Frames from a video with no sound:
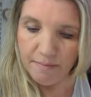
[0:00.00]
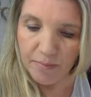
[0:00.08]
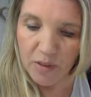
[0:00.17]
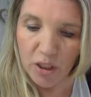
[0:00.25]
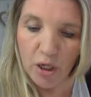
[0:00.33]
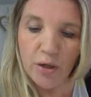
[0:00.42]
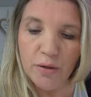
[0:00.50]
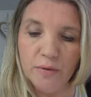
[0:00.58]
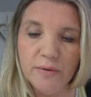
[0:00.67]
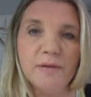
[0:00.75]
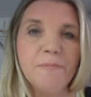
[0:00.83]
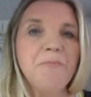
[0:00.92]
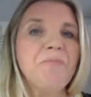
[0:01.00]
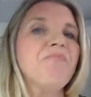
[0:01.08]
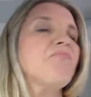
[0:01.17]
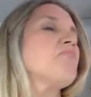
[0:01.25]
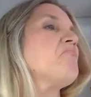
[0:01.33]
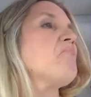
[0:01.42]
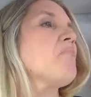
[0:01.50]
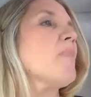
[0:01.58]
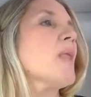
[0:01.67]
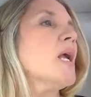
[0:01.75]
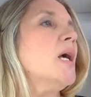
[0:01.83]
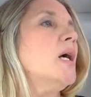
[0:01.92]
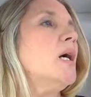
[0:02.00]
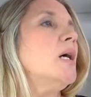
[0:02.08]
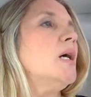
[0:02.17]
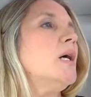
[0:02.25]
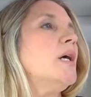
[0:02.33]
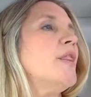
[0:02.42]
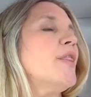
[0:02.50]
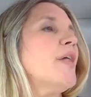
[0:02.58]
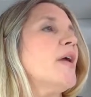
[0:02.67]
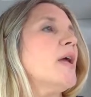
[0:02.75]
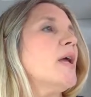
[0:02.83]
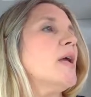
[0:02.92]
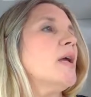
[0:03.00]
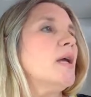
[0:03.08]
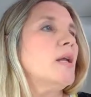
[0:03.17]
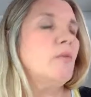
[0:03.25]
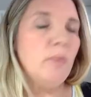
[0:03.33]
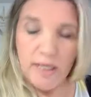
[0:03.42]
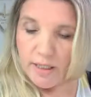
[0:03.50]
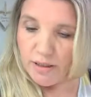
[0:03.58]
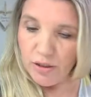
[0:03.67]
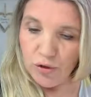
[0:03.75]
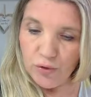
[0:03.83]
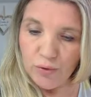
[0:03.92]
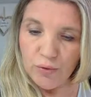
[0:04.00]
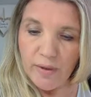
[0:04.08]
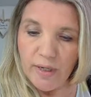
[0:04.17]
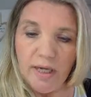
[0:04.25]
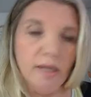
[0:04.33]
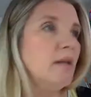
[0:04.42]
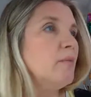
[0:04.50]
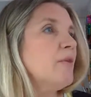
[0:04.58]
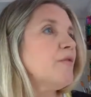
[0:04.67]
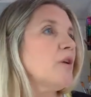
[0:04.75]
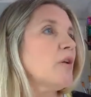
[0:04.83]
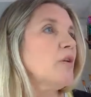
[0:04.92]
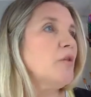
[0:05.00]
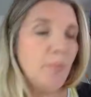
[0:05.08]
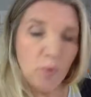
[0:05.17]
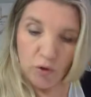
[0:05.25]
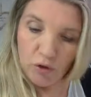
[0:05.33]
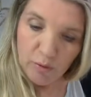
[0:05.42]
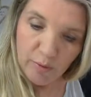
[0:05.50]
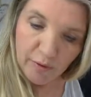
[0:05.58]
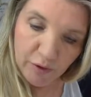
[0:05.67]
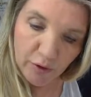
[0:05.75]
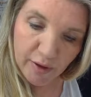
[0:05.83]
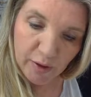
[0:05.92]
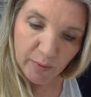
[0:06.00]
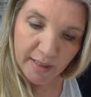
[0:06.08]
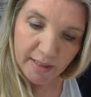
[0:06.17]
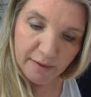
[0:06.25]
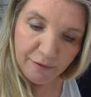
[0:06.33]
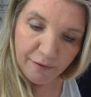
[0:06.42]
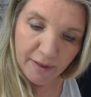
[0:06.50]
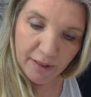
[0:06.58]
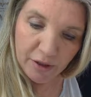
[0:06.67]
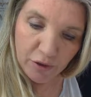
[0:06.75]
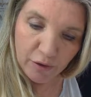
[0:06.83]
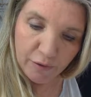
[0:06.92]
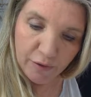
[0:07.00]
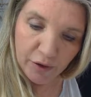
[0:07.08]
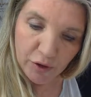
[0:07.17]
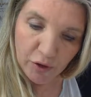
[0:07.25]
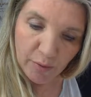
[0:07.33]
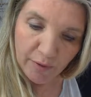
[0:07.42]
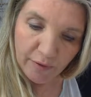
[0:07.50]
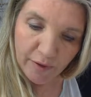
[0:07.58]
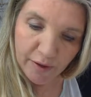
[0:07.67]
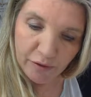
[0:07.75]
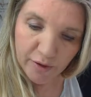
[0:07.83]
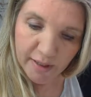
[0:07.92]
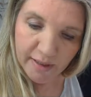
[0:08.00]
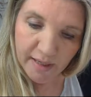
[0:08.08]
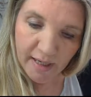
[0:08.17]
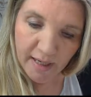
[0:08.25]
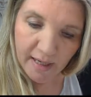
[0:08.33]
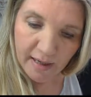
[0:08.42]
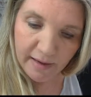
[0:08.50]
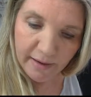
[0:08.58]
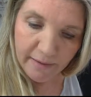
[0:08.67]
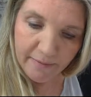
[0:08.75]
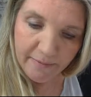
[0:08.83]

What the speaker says: toes. Then we need to draw in, we've done the bottom of her dress. We need to finish off the top of her dress here.